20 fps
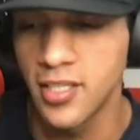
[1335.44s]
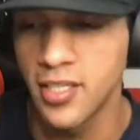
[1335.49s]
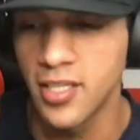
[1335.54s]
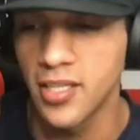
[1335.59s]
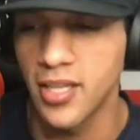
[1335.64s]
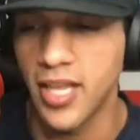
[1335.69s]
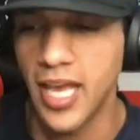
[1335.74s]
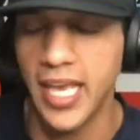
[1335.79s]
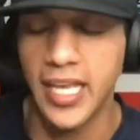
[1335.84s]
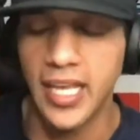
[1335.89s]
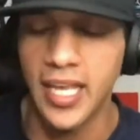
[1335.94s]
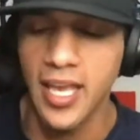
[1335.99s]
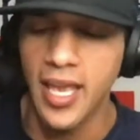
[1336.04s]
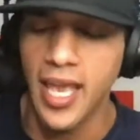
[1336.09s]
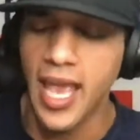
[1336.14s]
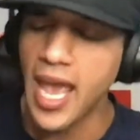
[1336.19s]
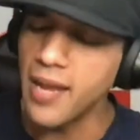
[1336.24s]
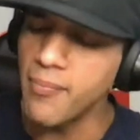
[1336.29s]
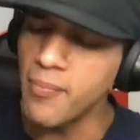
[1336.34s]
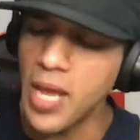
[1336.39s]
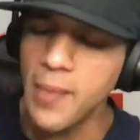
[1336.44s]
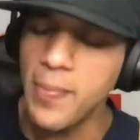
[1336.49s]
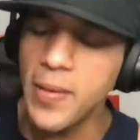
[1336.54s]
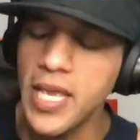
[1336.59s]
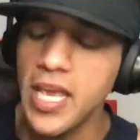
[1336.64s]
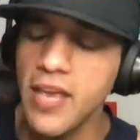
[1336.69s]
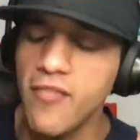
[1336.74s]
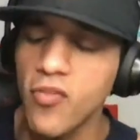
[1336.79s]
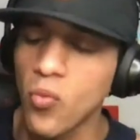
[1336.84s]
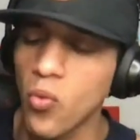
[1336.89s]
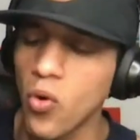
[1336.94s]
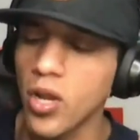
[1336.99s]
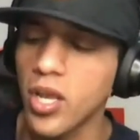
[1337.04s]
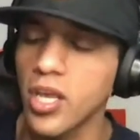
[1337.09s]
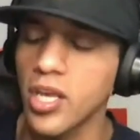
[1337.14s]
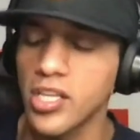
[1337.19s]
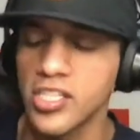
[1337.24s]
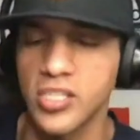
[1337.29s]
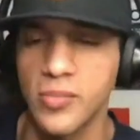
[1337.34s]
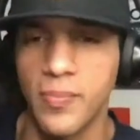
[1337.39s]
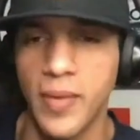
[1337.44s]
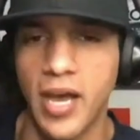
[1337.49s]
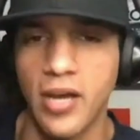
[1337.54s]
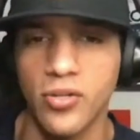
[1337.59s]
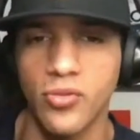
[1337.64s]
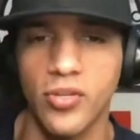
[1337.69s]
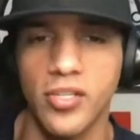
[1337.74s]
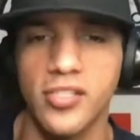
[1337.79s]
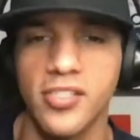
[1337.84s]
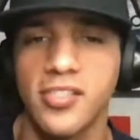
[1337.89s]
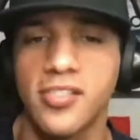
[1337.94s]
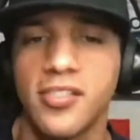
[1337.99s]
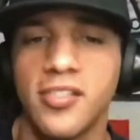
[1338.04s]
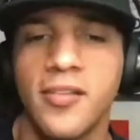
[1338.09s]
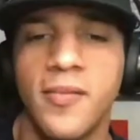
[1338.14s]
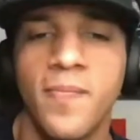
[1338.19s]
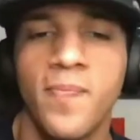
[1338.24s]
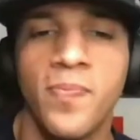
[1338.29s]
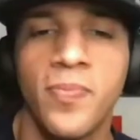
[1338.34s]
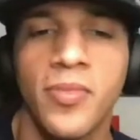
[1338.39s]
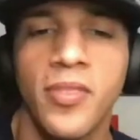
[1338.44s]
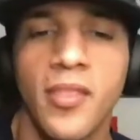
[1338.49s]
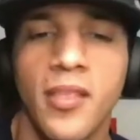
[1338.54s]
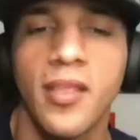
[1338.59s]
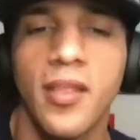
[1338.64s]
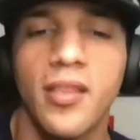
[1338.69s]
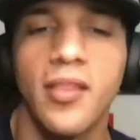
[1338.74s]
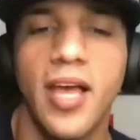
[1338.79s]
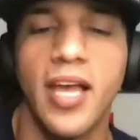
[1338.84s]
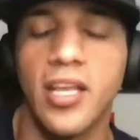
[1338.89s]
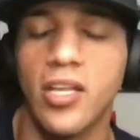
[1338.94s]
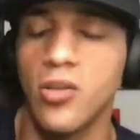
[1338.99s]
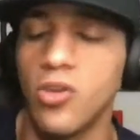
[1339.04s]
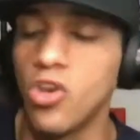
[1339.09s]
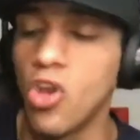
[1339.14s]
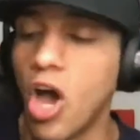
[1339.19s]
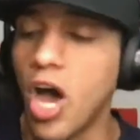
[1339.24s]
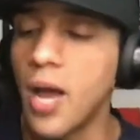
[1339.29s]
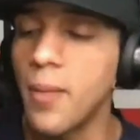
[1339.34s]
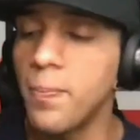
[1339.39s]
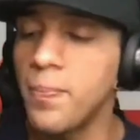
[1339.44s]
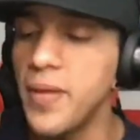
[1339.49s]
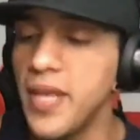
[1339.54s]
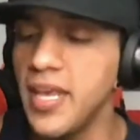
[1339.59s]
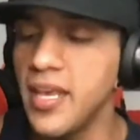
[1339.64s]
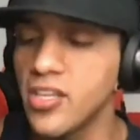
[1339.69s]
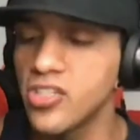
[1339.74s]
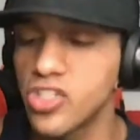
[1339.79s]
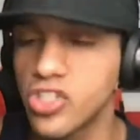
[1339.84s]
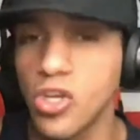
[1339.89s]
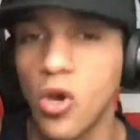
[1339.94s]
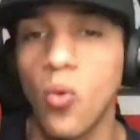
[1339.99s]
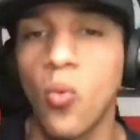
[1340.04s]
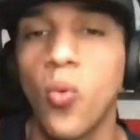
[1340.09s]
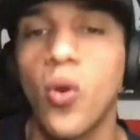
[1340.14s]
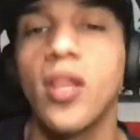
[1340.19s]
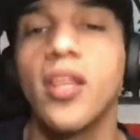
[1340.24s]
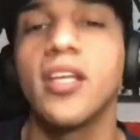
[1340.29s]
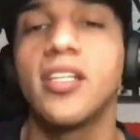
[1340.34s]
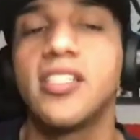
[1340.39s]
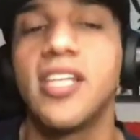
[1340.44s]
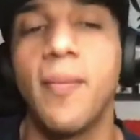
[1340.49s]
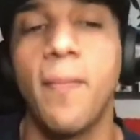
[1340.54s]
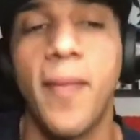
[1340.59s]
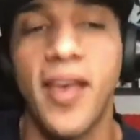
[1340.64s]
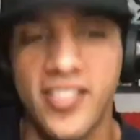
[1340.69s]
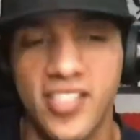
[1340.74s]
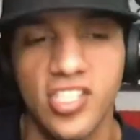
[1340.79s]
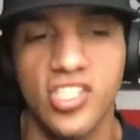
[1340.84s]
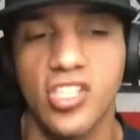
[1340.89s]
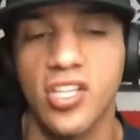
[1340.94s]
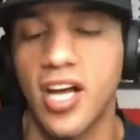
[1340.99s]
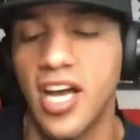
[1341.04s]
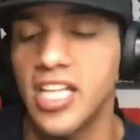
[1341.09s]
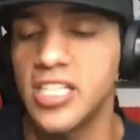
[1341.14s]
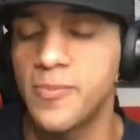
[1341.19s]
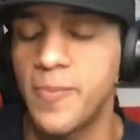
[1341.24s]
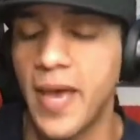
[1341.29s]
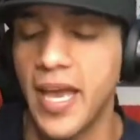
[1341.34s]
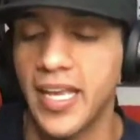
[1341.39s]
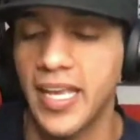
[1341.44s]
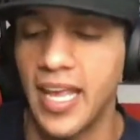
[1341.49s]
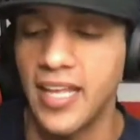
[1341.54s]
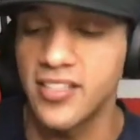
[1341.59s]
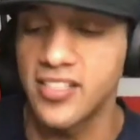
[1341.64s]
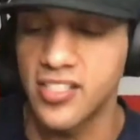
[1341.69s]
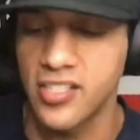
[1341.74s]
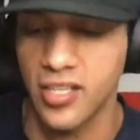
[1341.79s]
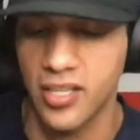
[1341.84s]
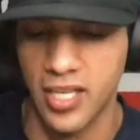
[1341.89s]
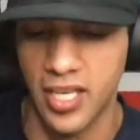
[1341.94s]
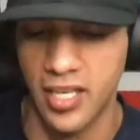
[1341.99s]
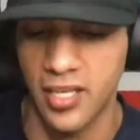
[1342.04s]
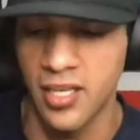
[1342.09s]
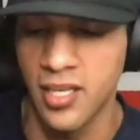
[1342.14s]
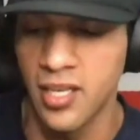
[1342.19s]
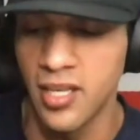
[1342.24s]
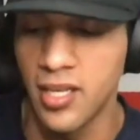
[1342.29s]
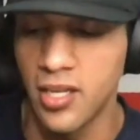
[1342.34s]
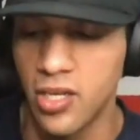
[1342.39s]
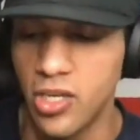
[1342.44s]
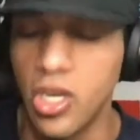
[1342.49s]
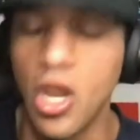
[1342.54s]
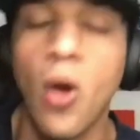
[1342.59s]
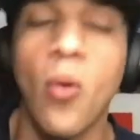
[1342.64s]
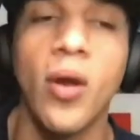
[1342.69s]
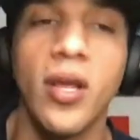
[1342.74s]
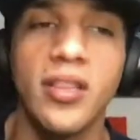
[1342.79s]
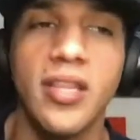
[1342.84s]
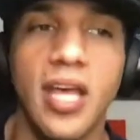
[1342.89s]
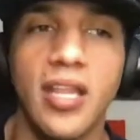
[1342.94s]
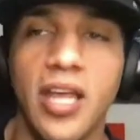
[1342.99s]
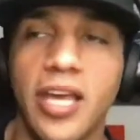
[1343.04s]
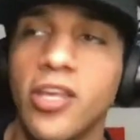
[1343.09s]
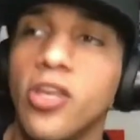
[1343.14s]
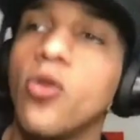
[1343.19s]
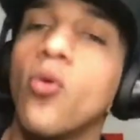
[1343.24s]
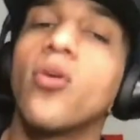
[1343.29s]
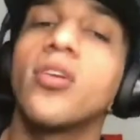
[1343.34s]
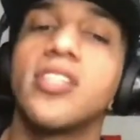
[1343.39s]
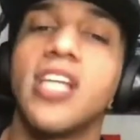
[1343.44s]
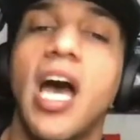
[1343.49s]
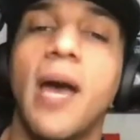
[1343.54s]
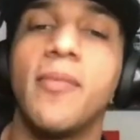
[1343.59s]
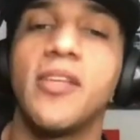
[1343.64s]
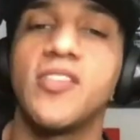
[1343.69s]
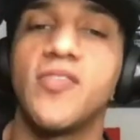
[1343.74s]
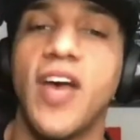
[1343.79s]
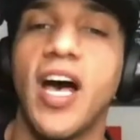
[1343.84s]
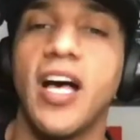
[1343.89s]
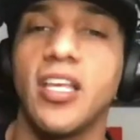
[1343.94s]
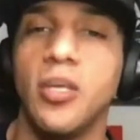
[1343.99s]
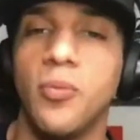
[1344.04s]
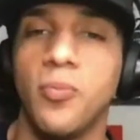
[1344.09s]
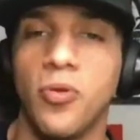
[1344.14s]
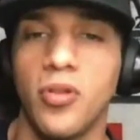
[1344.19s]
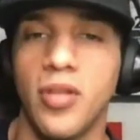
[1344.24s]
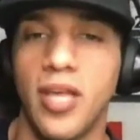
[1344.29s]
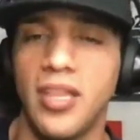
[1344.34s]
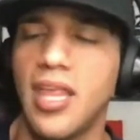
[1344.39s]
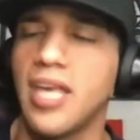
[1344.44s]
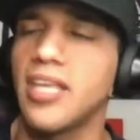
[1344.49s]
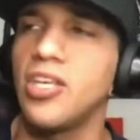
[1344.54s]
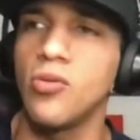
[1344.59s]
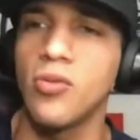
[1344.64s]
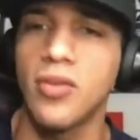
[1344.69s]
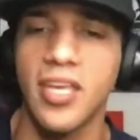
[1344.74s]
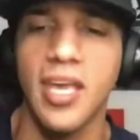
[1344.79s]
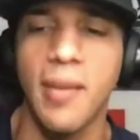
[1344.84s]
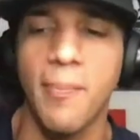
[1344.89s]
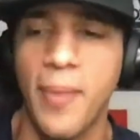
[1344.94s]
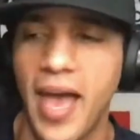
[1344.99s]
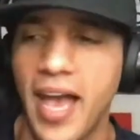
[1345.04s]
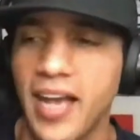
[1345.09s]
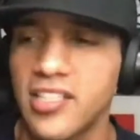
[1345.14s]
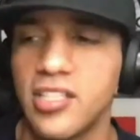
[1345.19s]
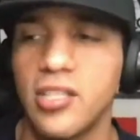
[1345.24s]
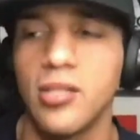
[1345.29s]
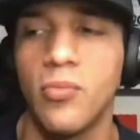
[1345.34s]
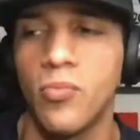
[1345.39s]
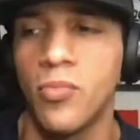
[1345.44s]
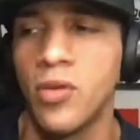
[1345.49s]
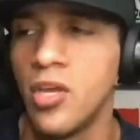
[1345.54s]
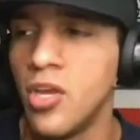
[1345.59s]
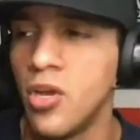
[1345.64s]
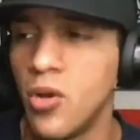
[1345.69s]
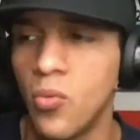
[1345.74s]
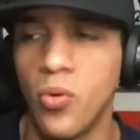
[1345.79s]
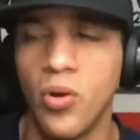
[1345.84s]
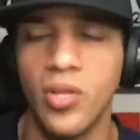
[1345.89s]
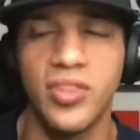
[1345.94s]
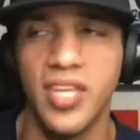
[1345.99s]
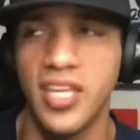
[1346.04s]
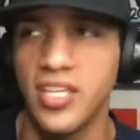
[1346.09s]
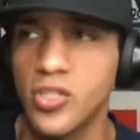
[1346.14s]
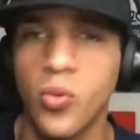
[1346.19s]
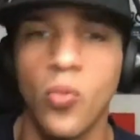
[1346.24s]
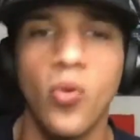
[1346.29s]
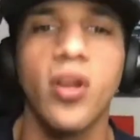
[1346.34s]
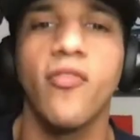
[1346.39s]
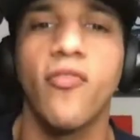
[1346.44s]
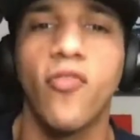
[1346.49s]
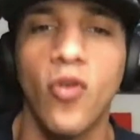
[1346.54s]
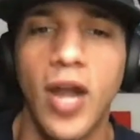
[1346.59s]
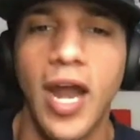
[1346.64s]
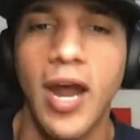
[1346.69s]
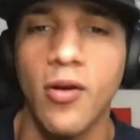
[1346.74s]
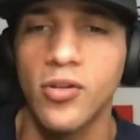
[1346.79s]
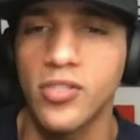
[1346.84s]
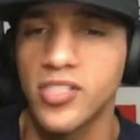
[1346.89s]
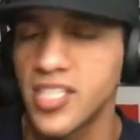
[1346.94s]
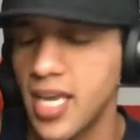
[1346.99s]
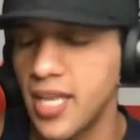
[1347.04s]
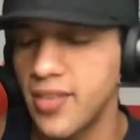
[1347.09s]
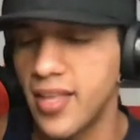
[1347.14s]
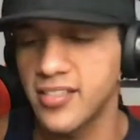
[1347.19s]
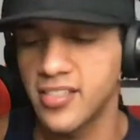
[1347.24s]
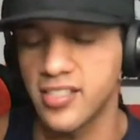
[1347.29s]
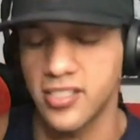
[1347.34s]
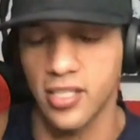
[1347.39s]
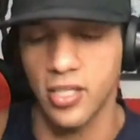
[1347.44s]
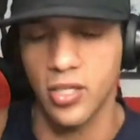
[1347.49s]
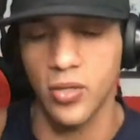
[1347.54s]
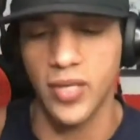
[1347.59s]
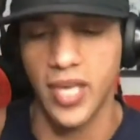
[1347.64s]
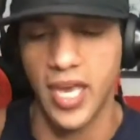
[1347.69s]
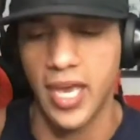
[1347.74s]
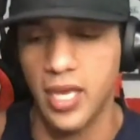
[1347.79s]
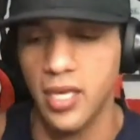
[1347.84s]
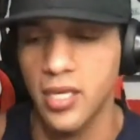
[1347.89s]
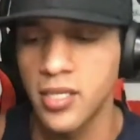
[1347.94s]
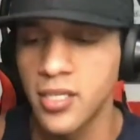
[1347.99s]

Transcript: And maybe even working on some boundaries. Like not being so willing to message clients back instantly, knowing that like your time is valuable and like you can get back to them within 24 hours and that's still okay.